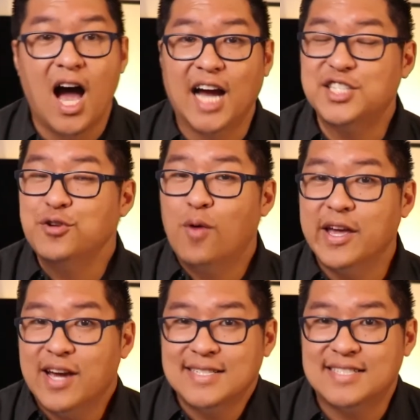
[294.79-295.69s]
I do
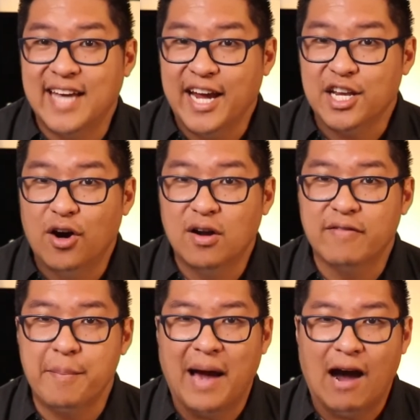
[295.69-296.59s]
want you guys to take note of
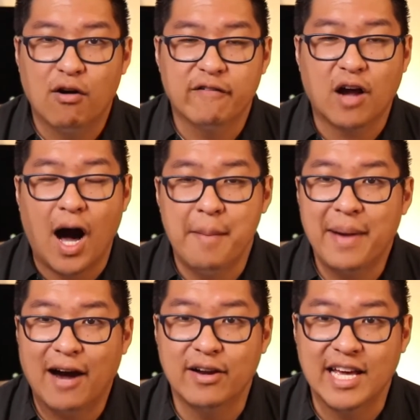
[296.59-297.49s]
the power of
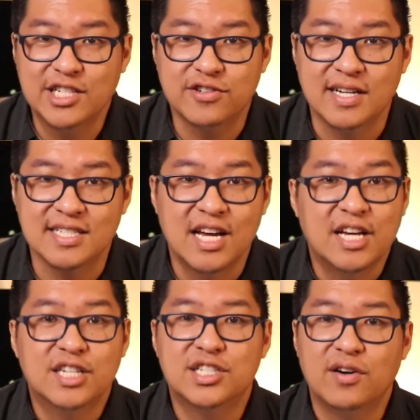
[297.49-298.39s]
compound interest.
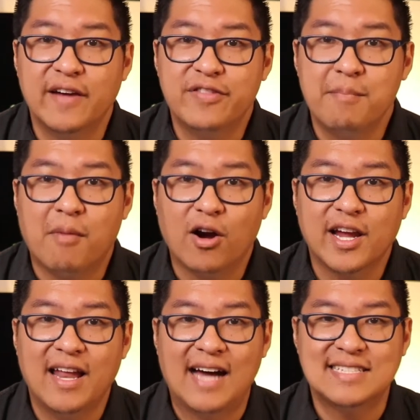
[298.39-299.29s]
So if the
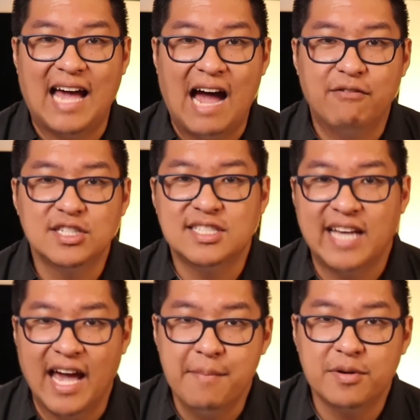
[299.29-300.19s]
market has averaged
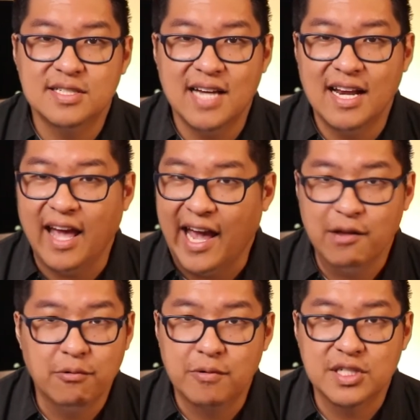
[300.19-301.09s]
10%
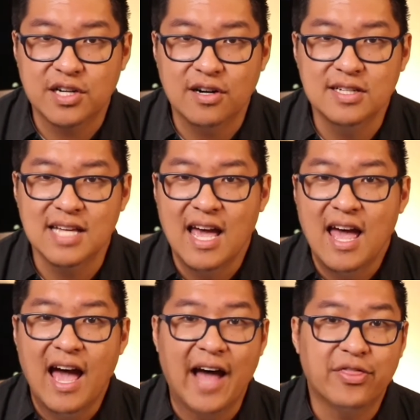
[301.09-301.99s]
annual returns
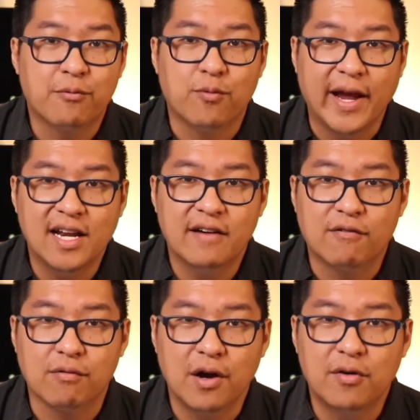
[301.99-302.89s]
at the rate of
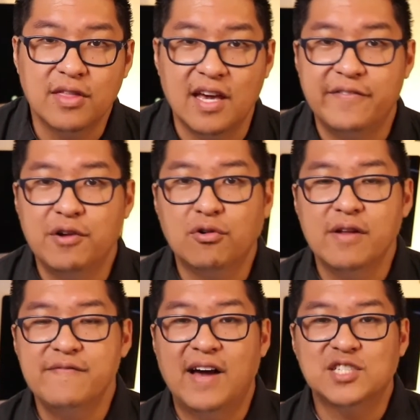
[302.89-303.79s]
growth, if you were to
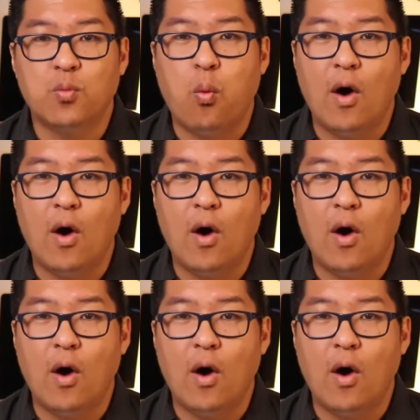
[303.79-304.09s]
invest